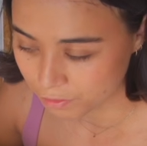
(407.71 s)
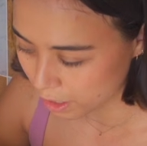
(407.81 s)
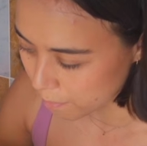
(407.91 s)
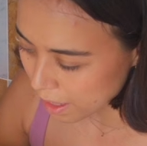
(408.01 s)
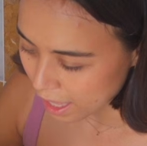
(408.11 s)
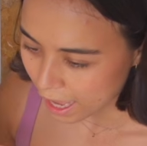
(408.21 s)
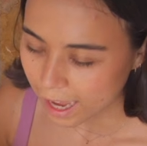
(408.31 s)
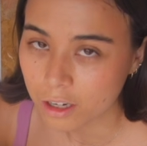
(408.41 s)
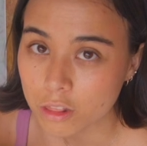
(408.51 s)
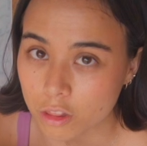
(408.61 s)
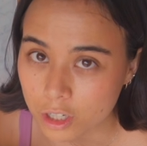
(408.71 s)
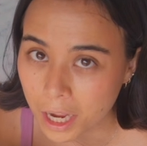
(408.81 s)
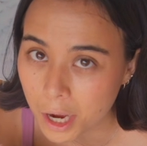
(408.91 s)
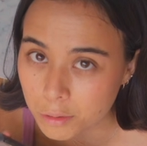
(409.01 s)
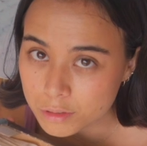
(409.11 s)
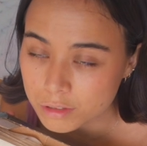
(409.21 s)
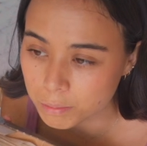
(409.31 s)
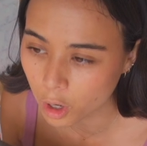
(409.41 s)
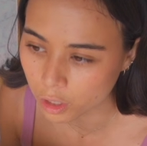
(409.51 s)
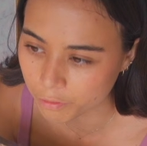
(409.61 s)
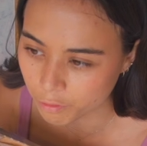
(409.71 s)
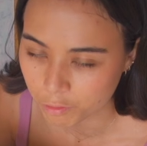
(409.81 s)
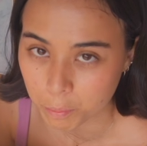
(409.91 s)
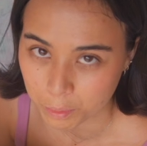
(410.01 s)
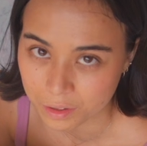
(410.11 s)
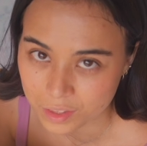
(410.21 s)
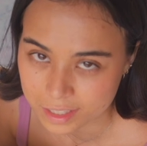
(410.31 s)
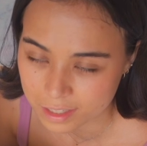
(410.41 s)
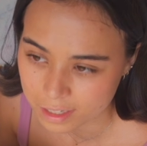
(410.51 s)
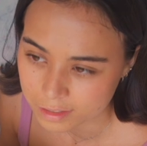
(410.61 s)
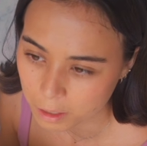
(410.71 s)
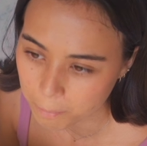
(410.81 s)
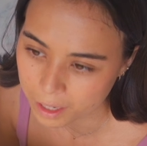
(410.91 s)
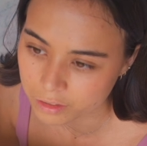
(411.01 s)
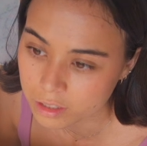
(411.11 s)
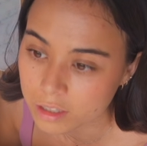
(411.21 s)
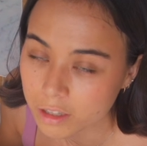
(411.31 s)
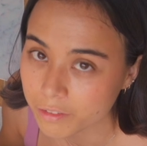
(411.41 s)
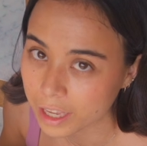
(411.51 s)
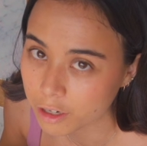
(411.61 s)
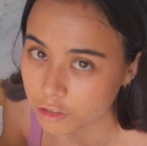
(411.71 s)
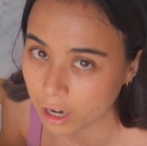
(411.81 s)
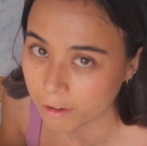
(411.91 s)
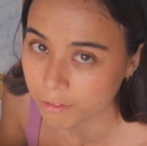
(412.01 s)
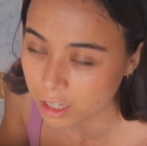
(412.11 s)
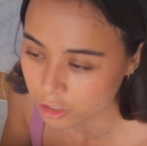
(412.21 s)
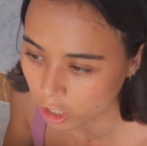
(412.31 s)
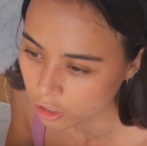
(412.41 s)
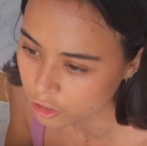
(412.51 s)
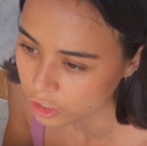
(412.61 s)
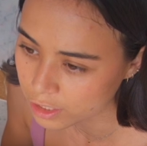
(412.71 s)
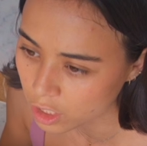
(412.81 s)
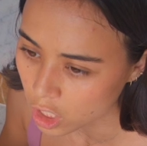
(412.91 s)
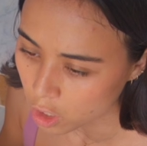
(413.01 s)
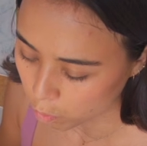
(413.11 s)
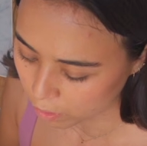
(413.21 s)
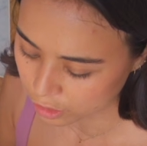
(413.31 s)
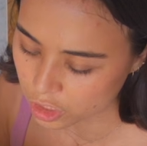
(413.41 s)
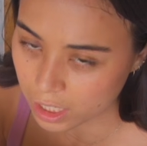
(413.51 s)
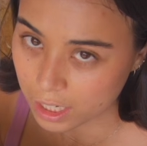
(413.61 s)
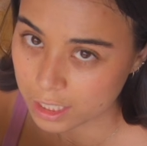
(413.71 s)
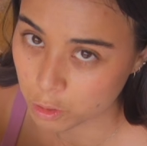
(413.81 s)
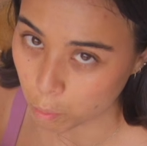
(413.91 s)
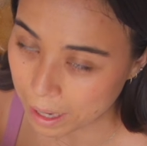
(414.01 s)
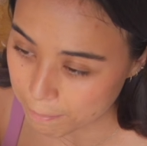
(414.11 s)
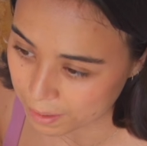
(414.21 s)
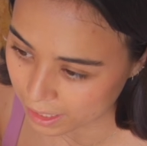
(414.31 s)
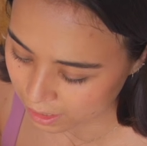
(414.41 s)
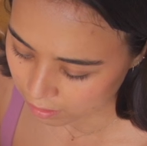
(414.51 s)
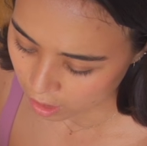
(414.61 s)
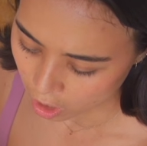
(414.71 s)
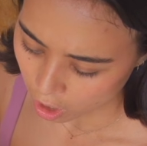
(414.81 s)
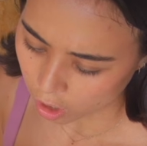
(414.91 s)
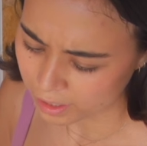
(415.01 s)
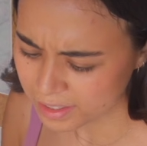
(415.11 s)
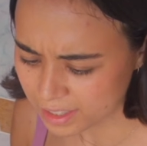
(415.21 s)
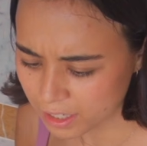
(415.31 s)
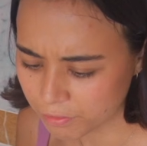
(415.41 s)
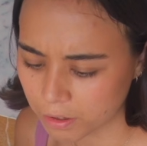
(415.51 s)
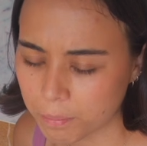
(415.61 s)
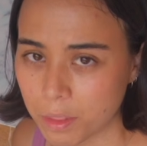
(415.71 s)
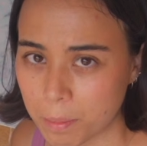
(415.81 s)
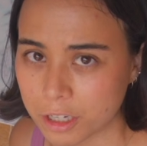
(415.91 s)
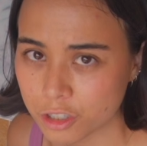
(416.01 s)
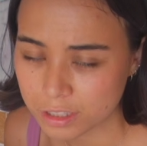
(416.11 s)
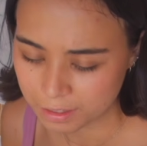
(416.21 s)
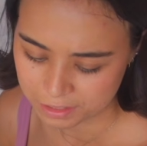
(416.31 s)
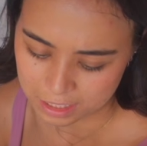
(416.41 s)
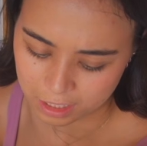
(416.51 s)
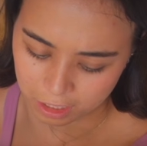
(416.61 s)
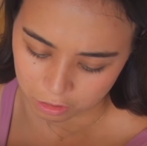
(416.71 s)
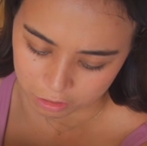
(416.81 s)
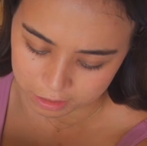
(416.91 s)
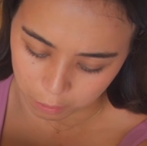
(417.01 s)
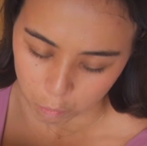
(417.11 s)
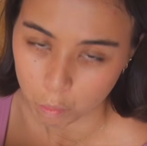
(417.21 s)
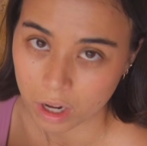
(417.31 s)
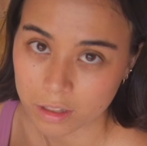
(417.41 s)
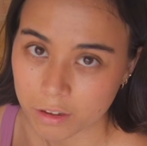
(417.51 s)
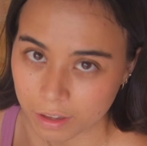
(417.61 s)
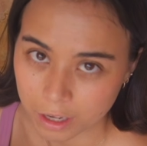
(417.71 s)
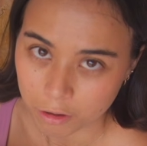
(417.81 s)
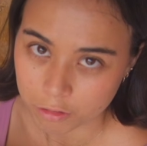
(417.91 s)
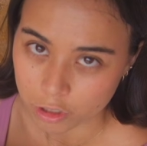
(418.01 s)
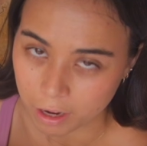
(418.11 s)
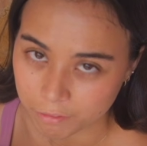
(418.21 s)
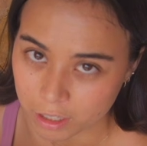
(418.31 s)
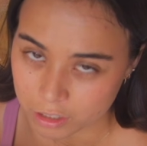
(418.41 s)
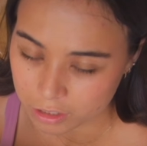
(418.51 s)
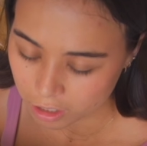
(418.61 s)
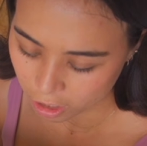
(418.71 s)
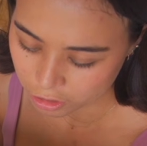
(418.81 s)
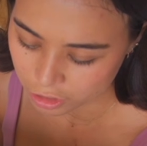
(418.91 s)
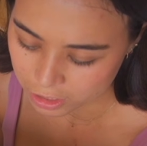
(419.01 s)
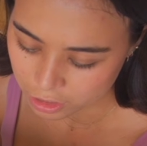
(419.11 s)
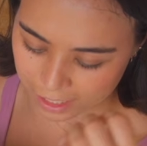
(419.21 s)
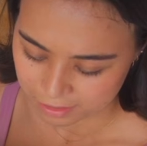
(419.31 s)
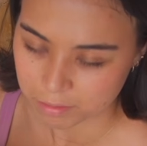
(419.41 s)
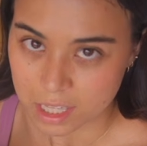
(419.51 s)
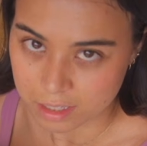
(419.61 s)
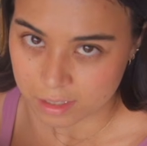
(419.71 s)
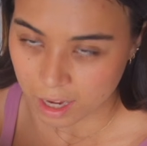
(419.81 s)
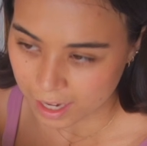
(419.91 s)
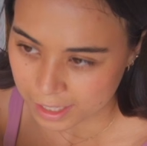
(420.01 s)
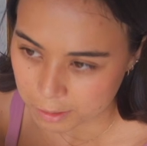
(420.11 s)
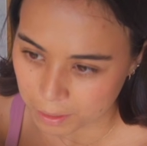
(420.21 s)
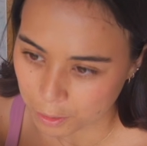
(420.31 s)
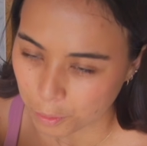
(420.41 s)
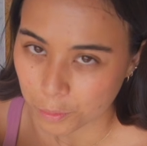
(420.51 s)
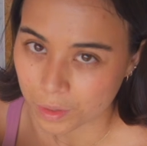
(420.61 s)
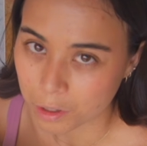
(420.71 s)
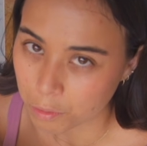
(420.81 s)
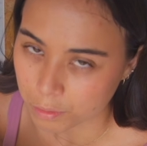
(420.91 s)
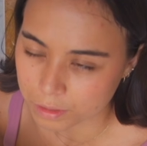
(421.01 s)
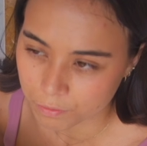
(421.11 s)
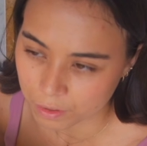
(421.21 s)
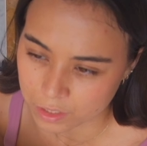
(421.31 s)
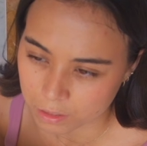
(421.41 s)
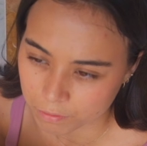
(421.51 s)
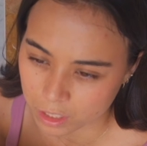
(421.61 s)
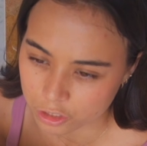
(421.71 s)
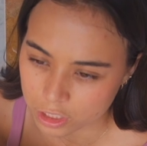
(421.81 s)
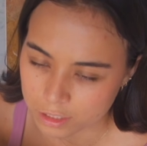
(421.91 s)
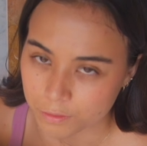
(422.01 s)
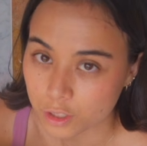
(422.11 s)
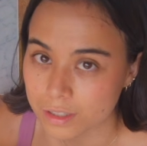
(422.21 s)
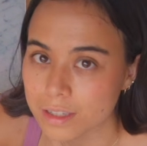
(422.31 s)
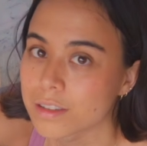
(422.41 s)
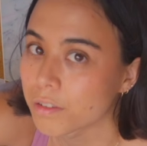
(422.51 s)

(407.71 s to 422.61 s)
of them, and look how small of a footprint this is compared to the Laveo Dry Flush cartridges, which is quite big. Honestly, from the pictures I've seen, it looks like one Laveo Dry Flush cartridge is this size, but it only holds 15 flushes versus